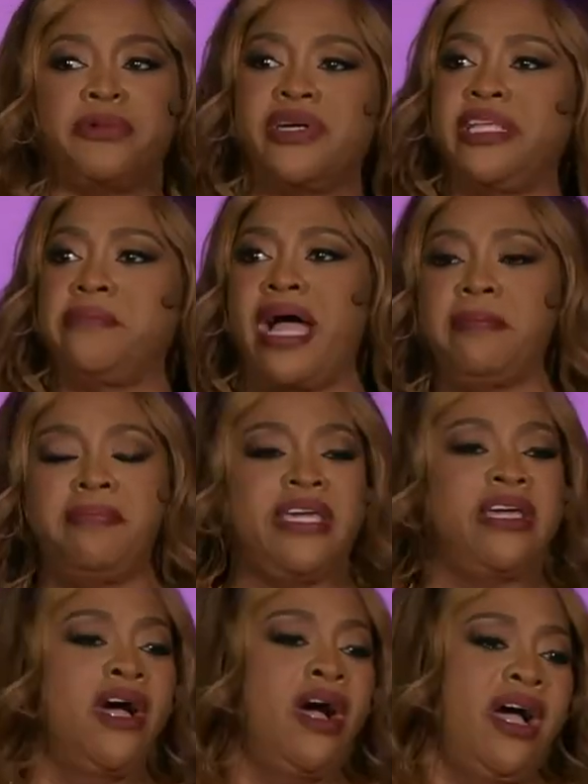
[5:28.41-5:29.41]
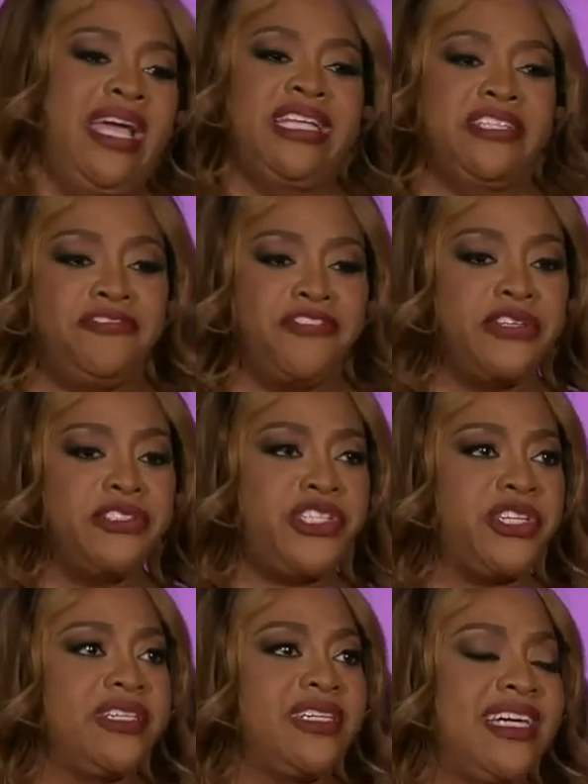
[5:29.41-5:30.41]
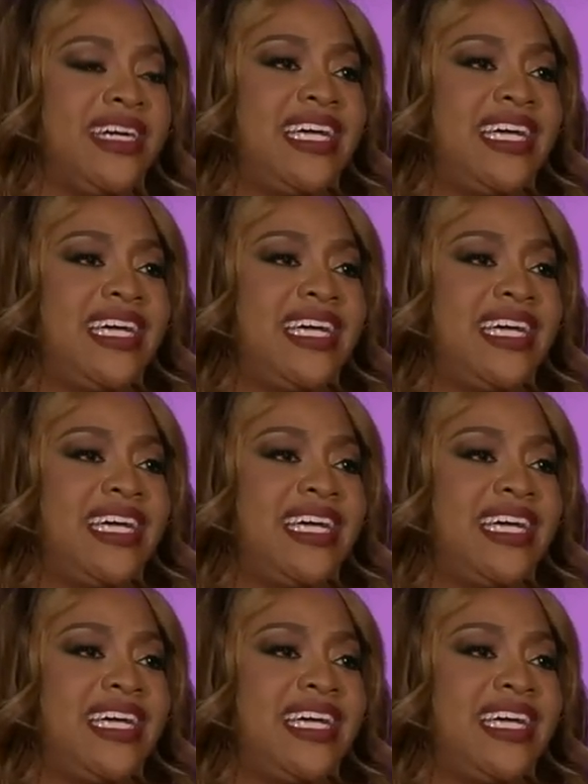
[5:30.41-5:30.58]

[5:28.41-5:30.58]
or where they might be in the future.